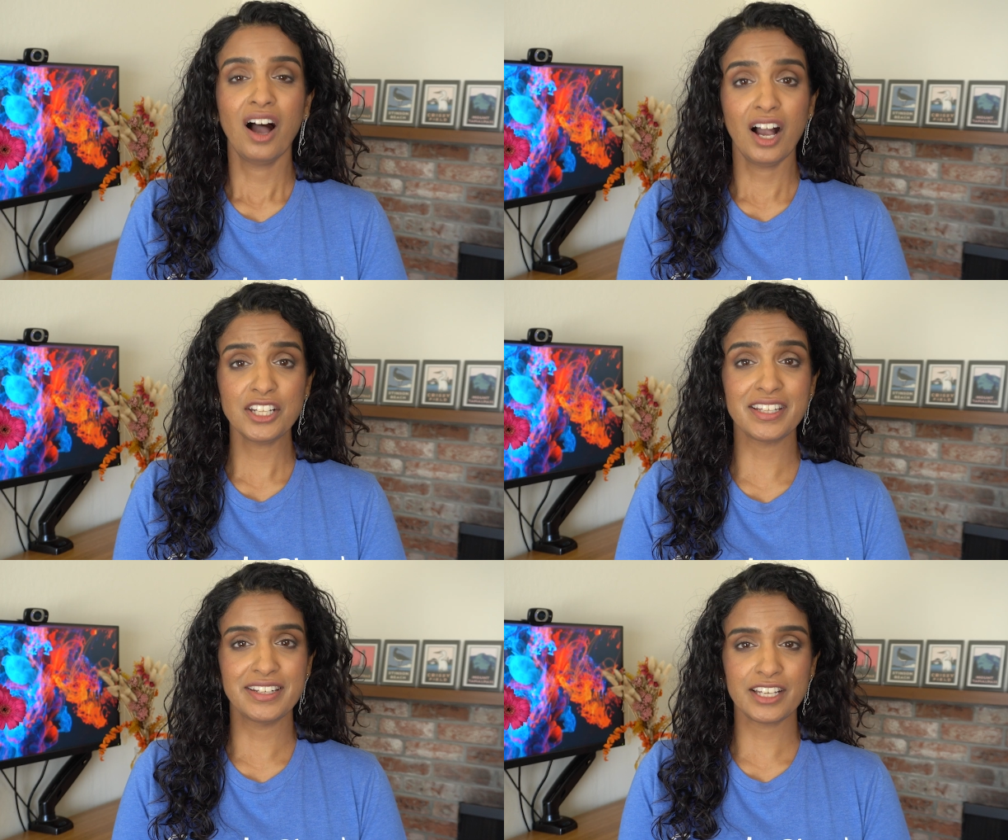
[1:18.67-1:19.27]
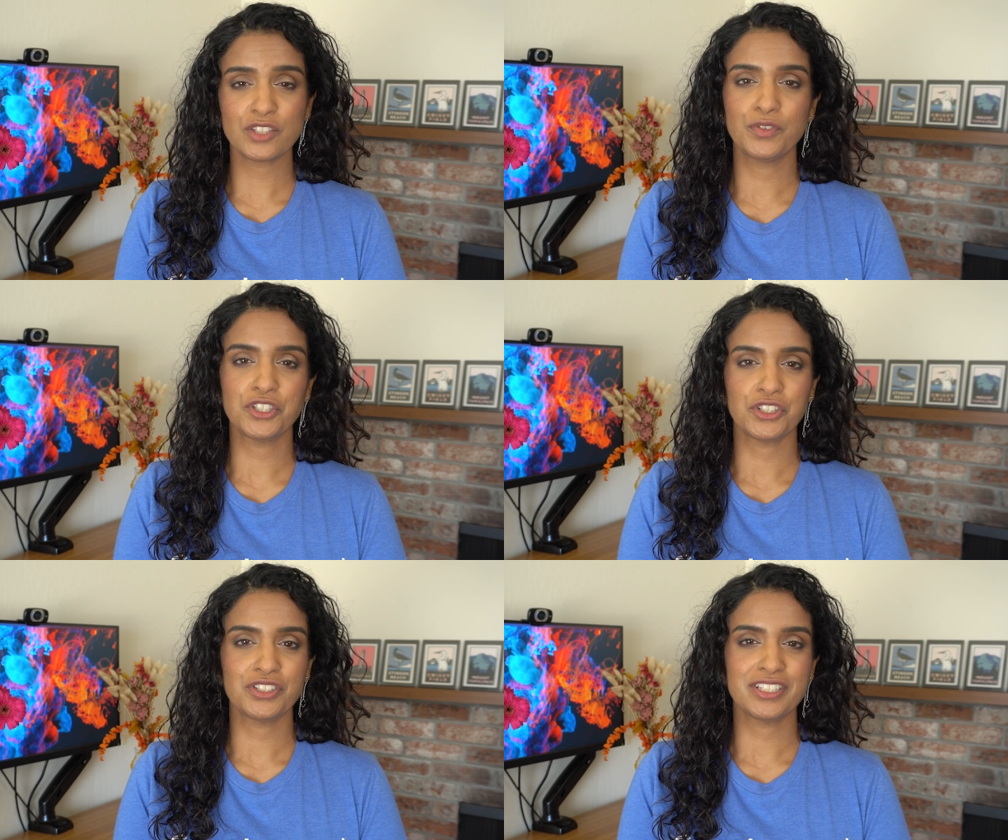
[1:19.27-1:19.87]
On to the next
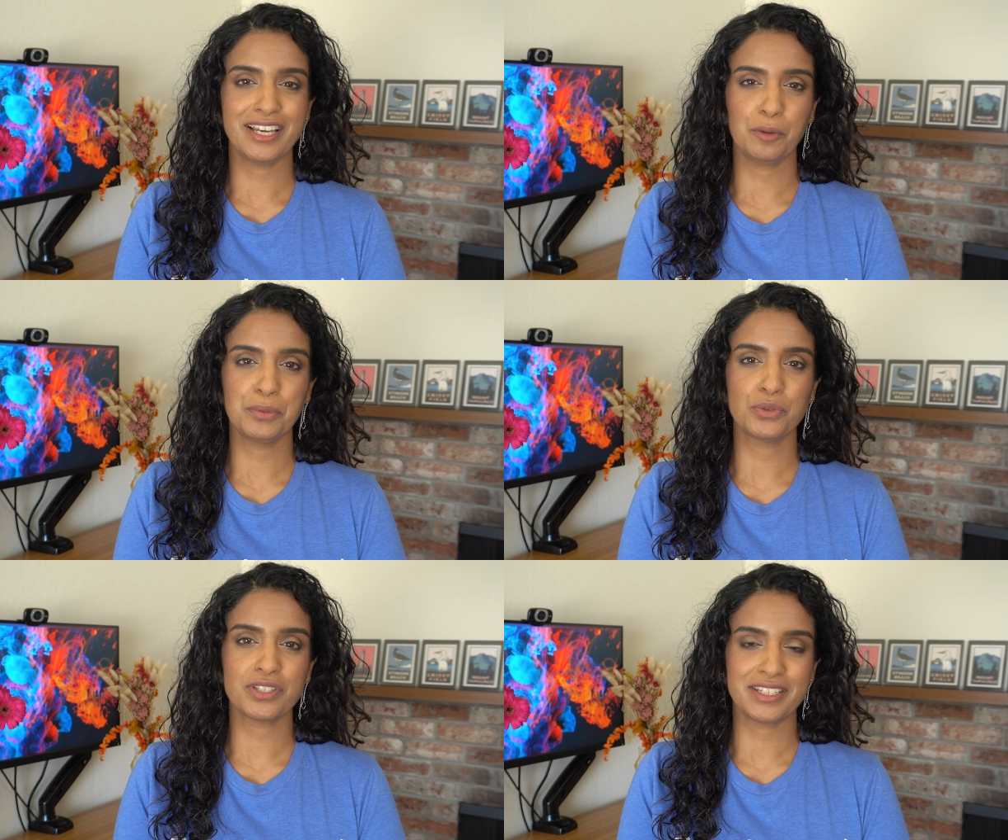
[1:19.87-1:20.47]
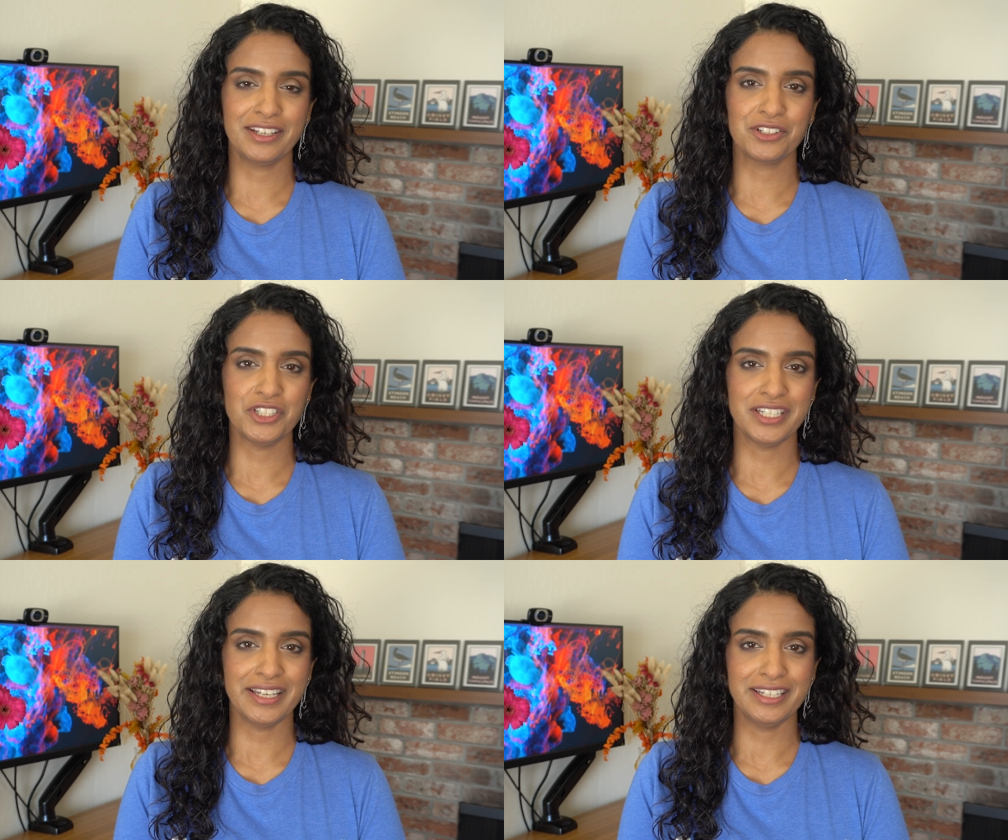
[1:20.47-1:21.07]
feature to help you scale
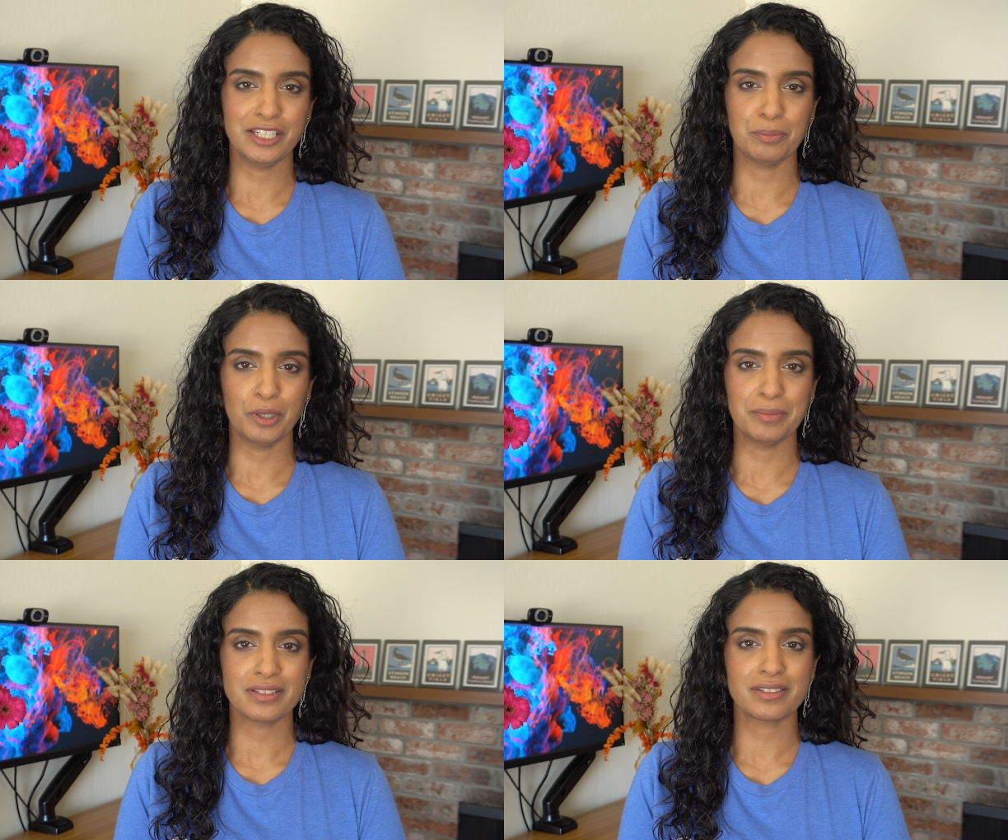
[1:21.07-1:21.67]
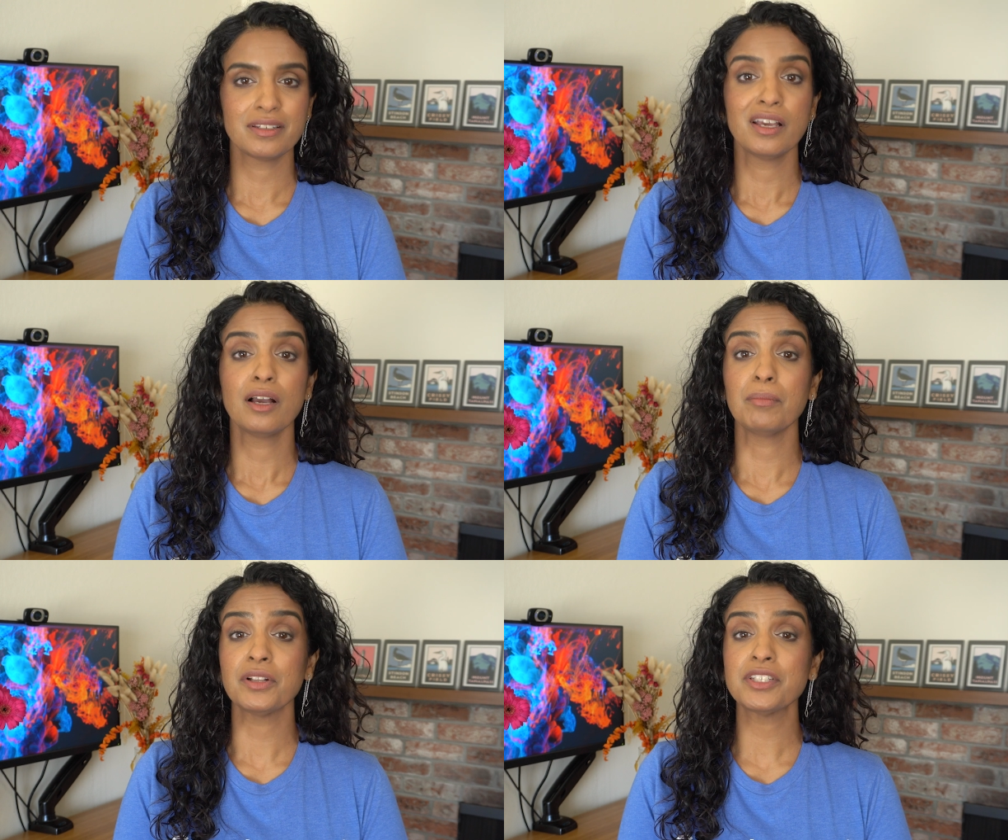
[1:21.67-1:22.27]
GKE deployments,
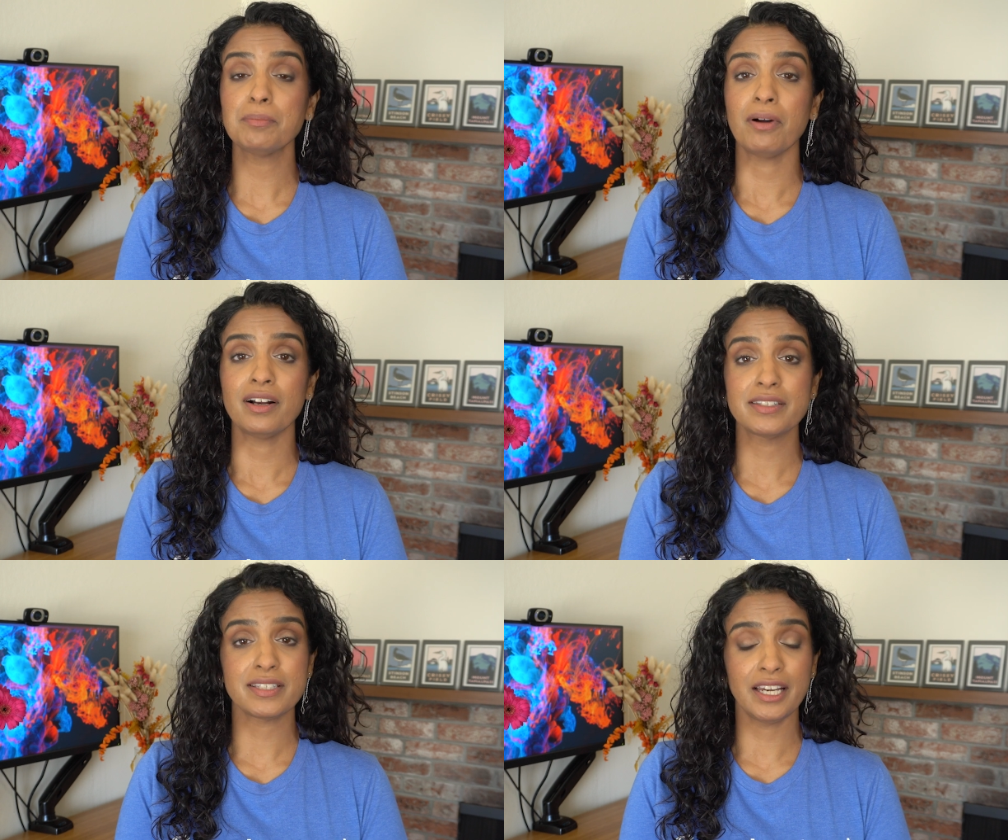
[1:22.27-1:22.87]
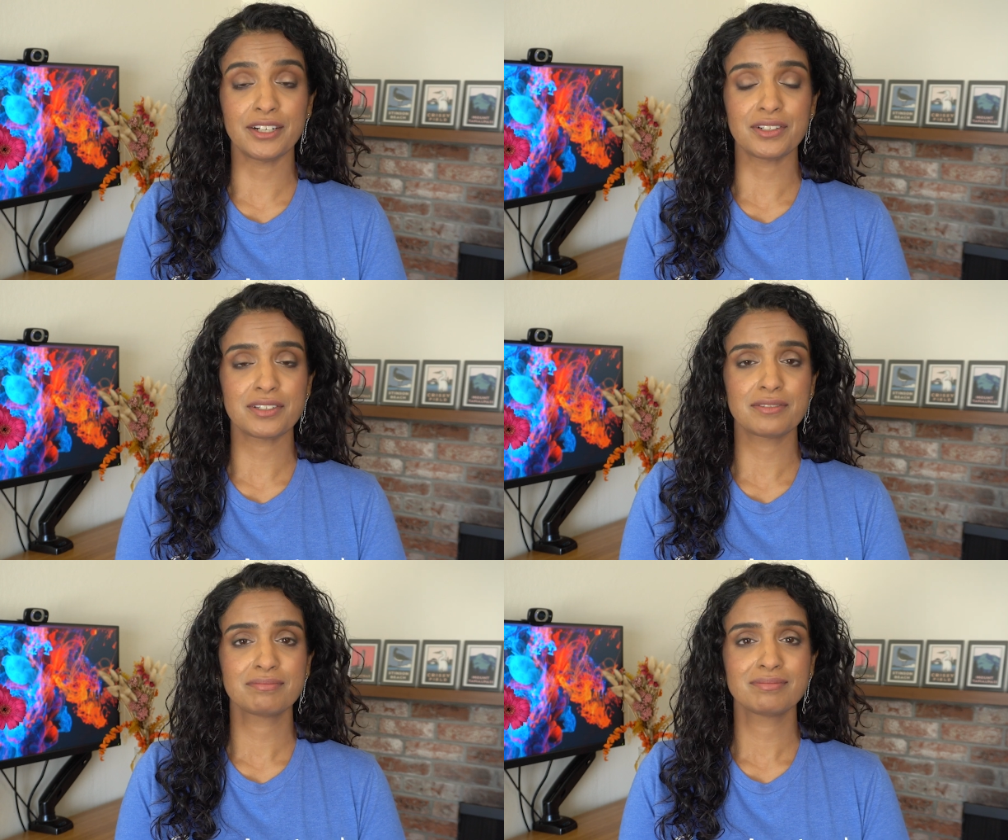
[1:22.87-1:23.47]
multi-pod CIDRs.